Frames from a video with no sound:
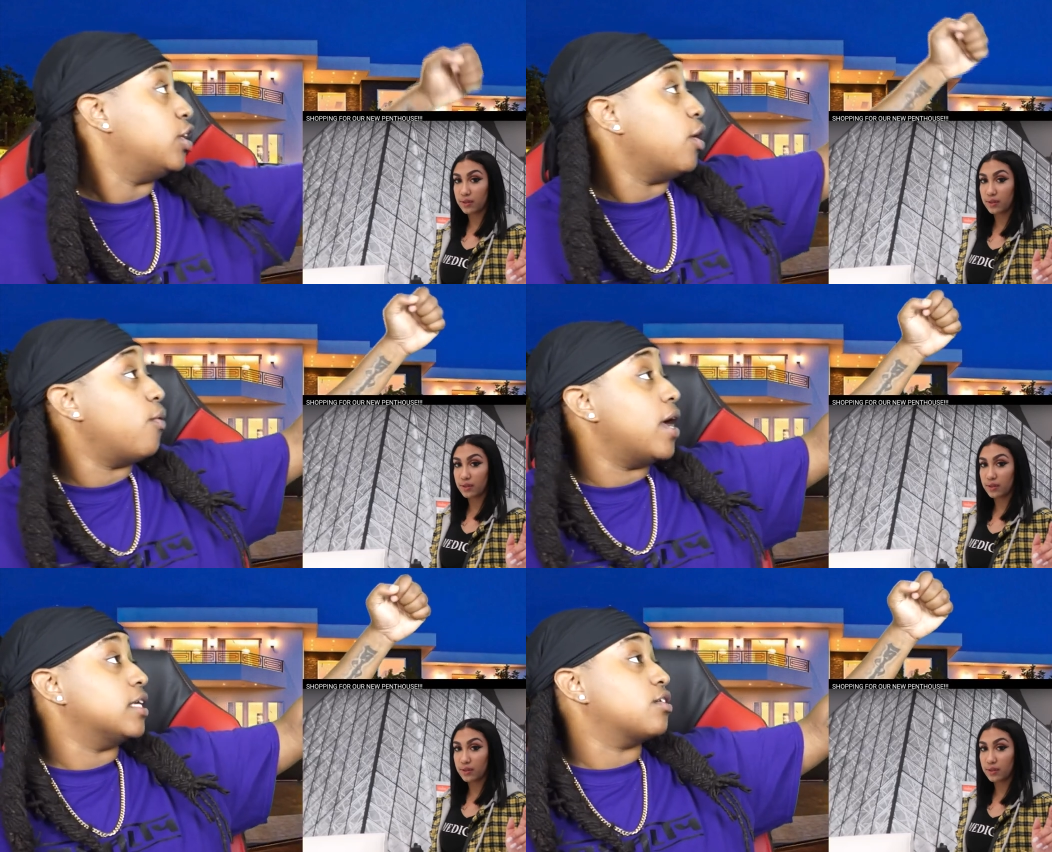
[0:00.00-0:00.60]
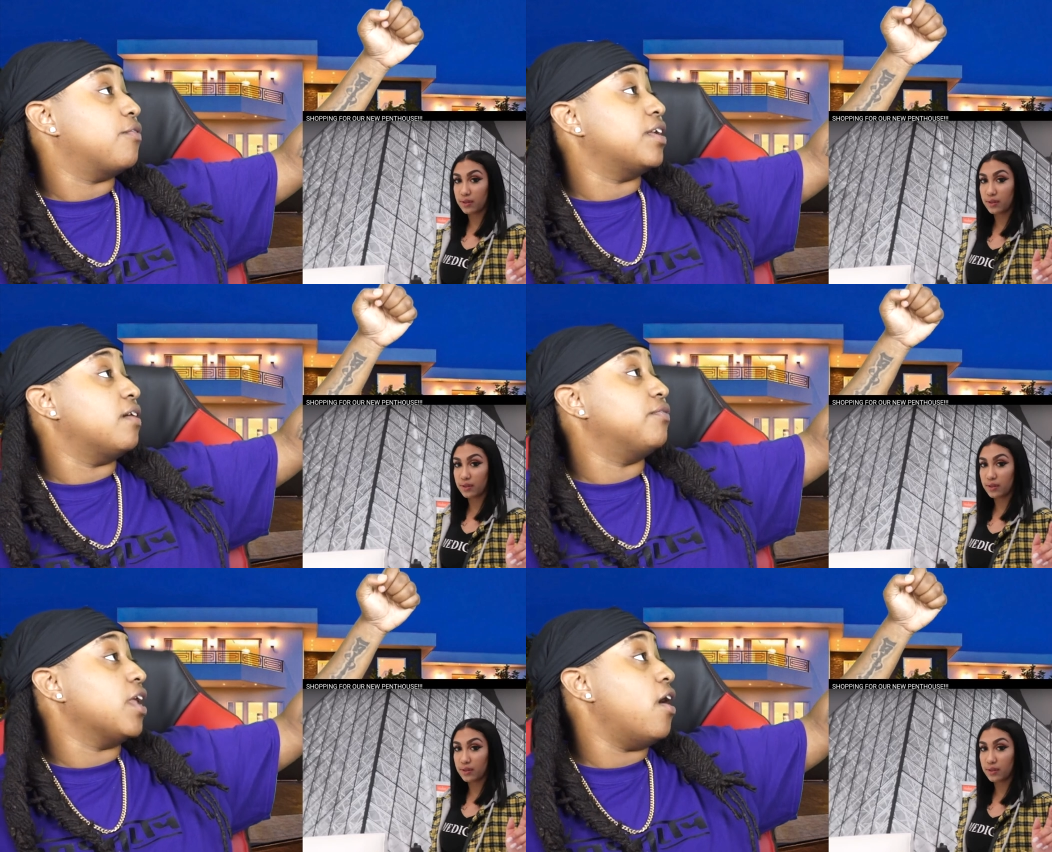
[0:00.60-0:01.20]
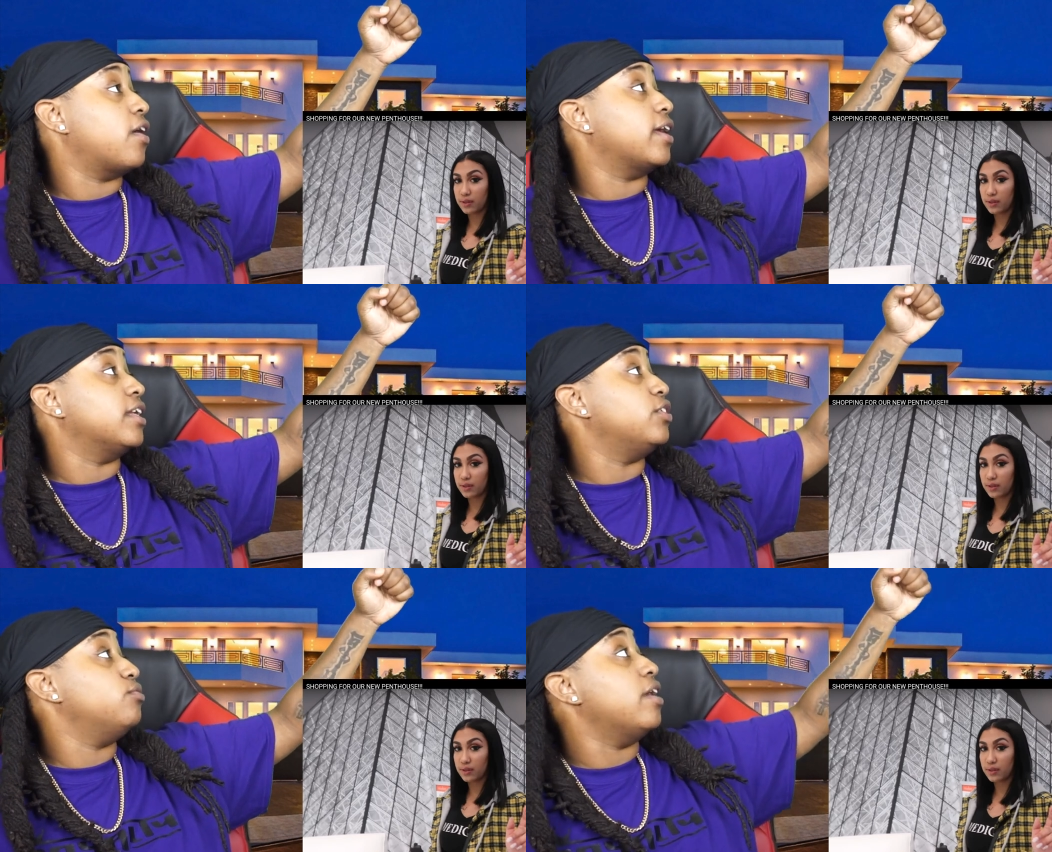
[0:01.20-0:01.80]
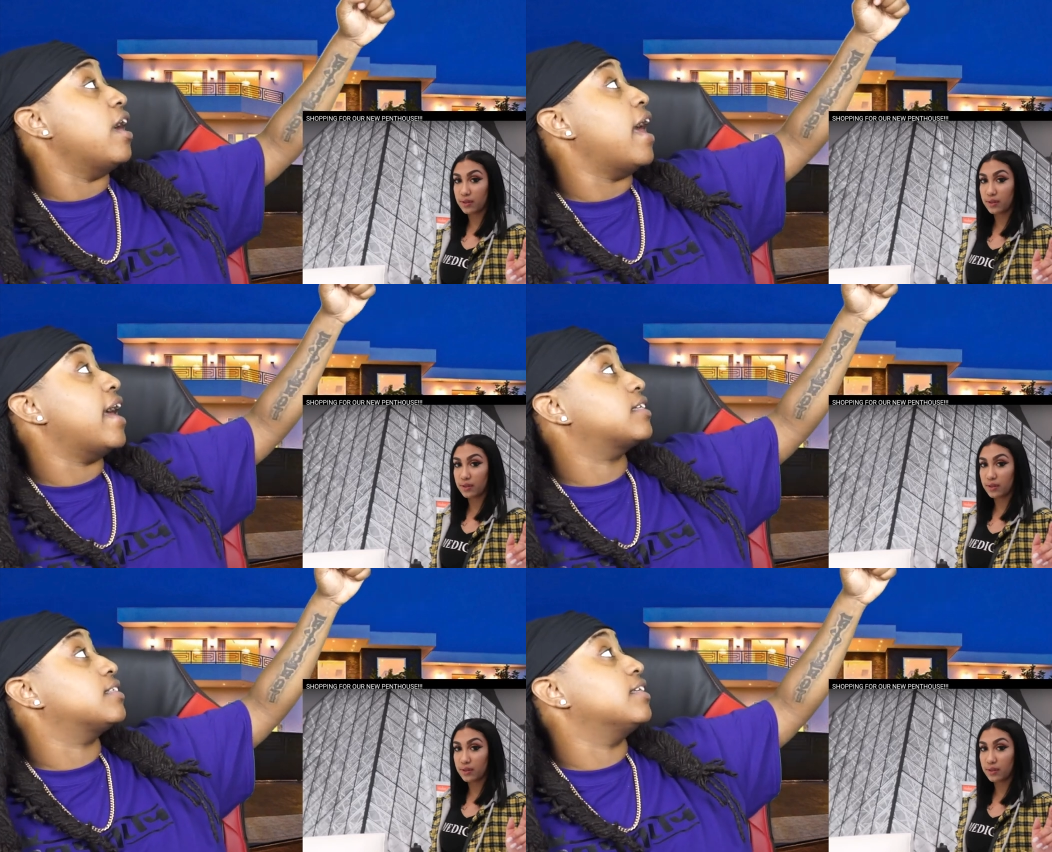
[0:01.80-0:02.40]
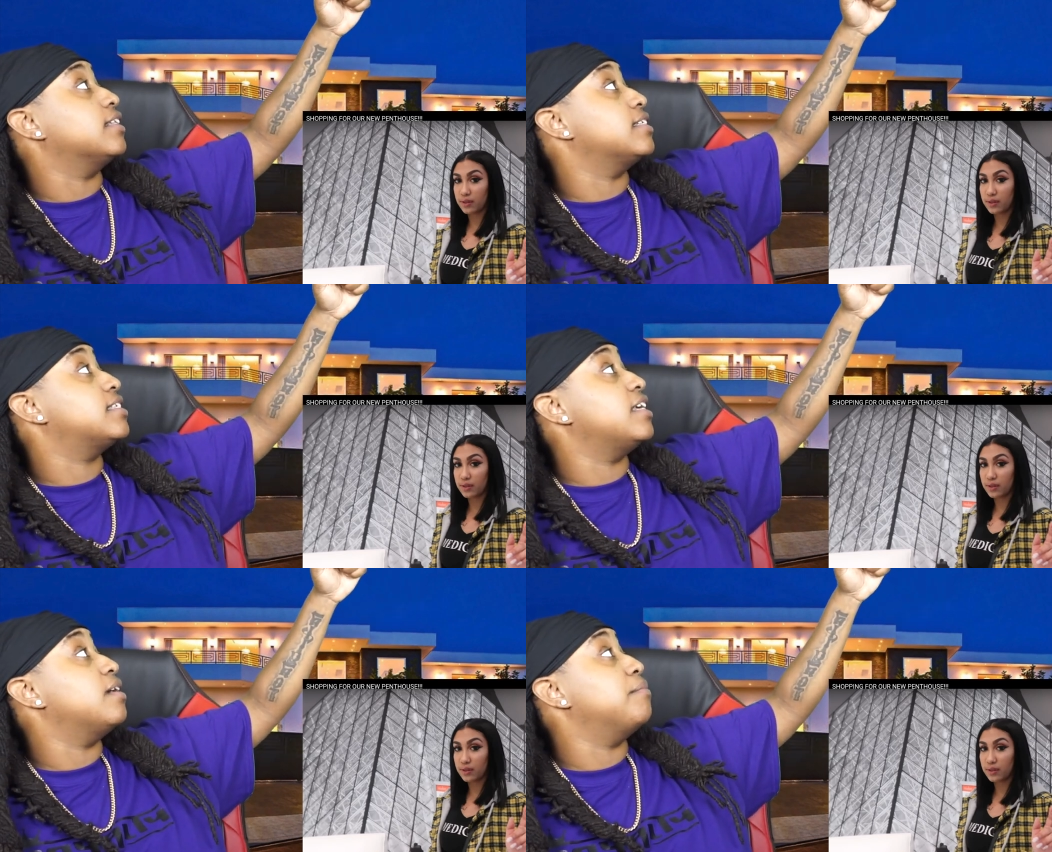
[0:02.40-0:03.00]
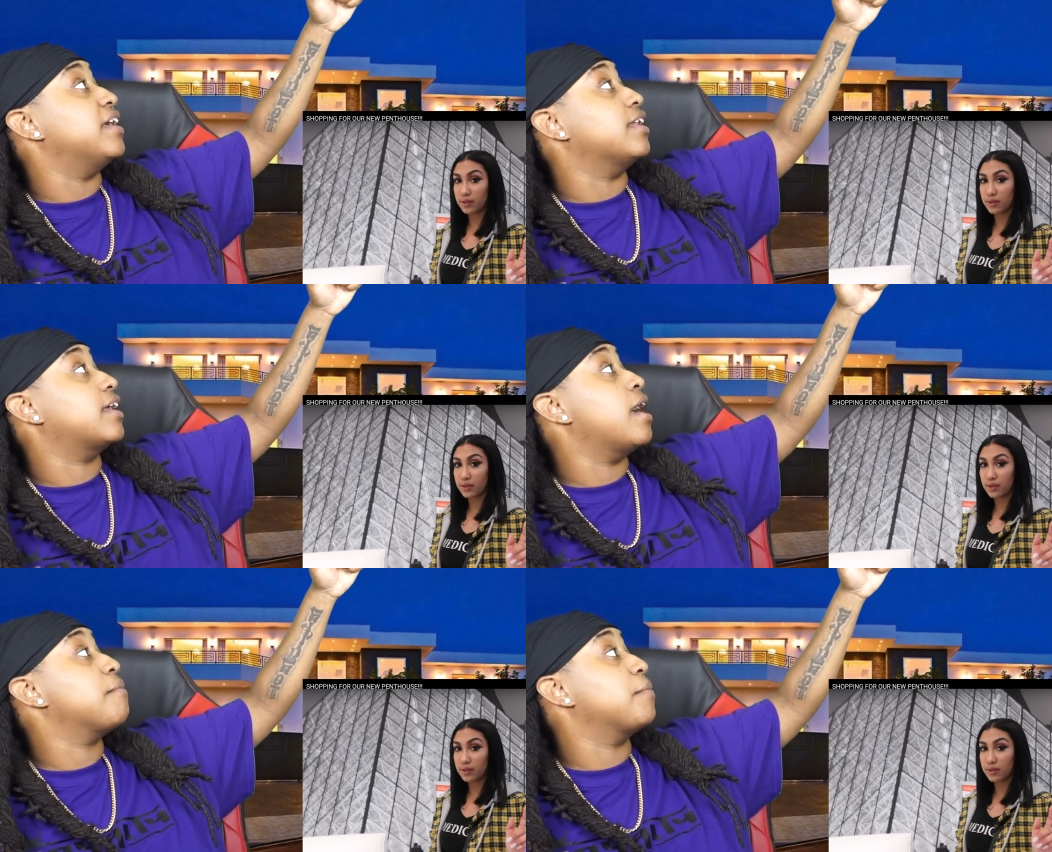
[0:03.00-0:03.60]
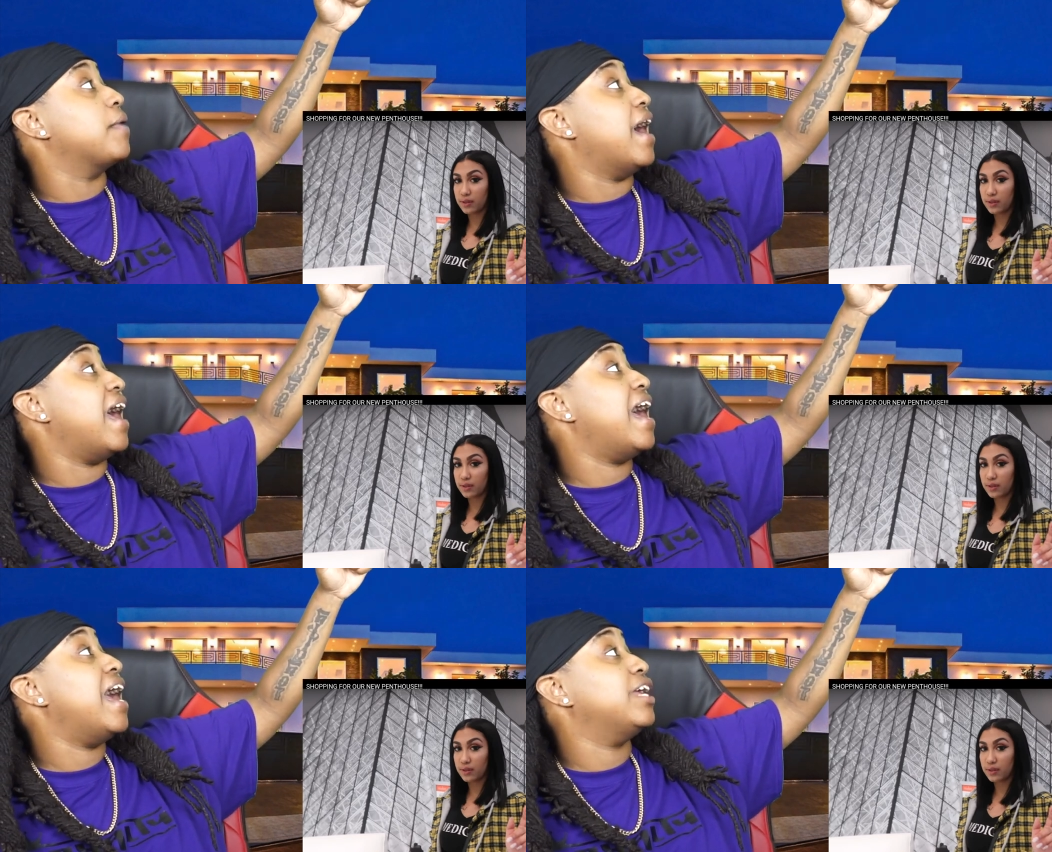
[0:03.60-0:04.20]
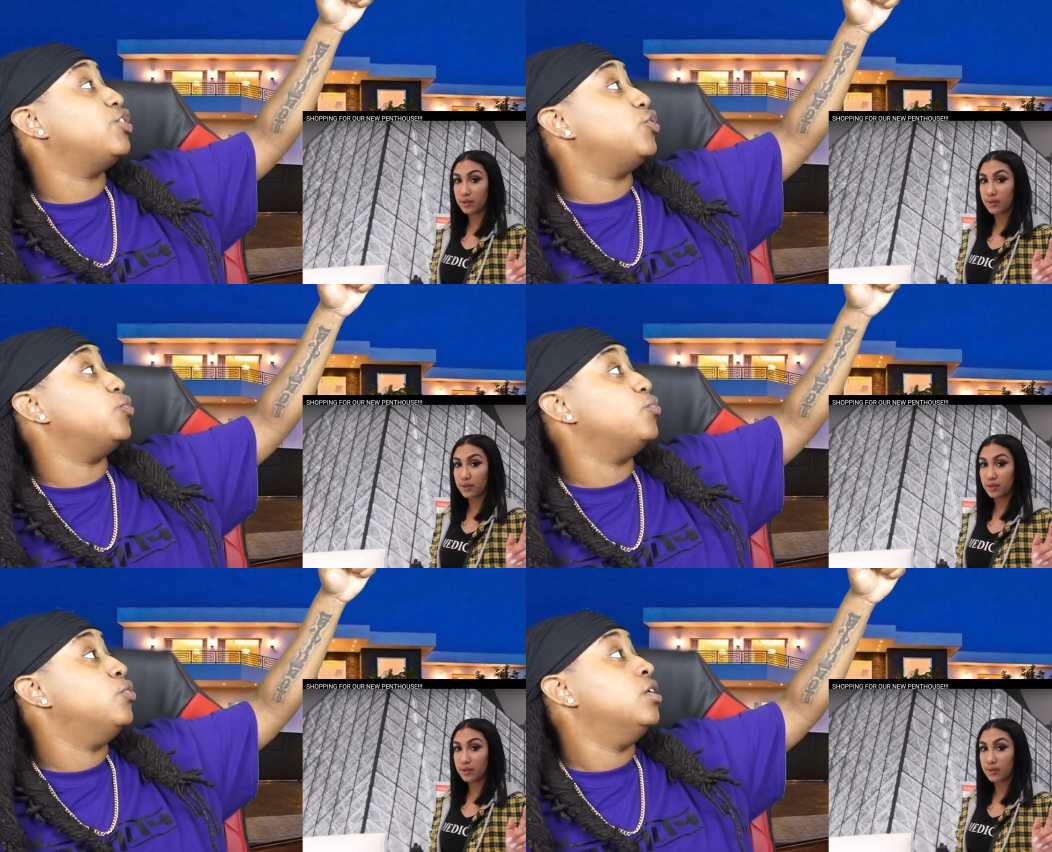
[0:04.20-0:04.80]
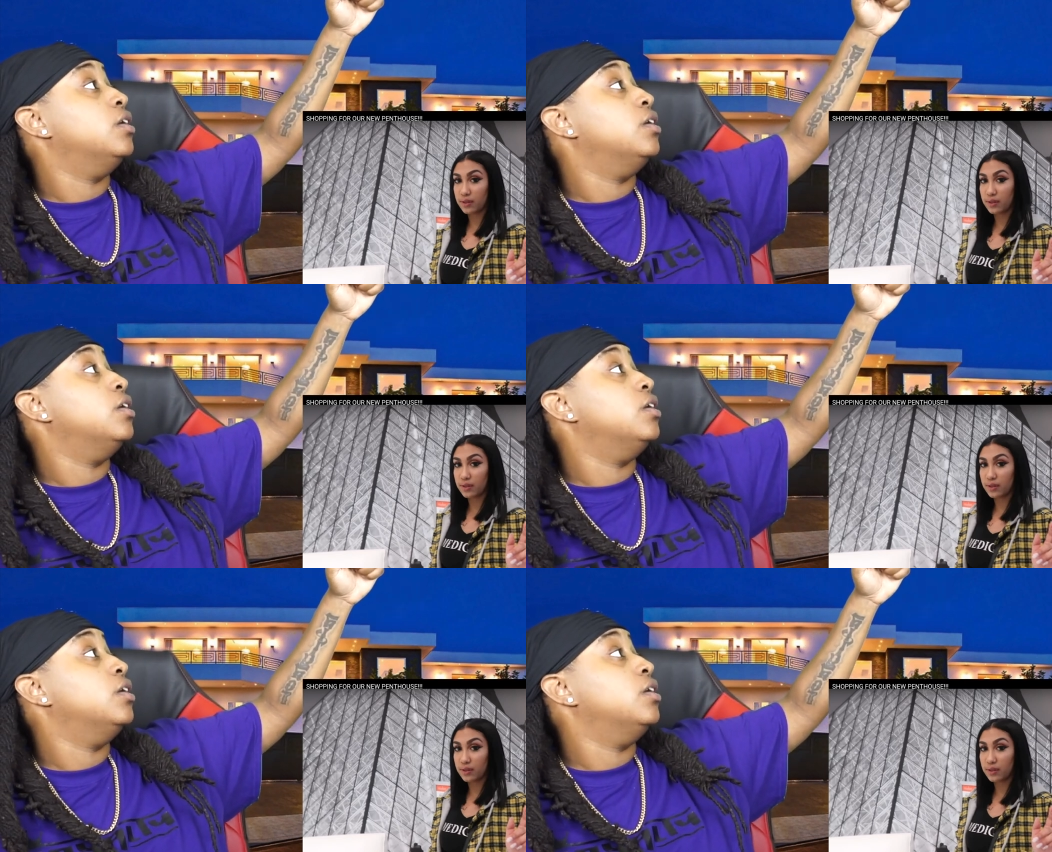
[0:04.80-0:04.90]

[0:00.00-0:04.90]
Speaker 1: Your ass over there vlogging and you accidentally see him in the camera behind you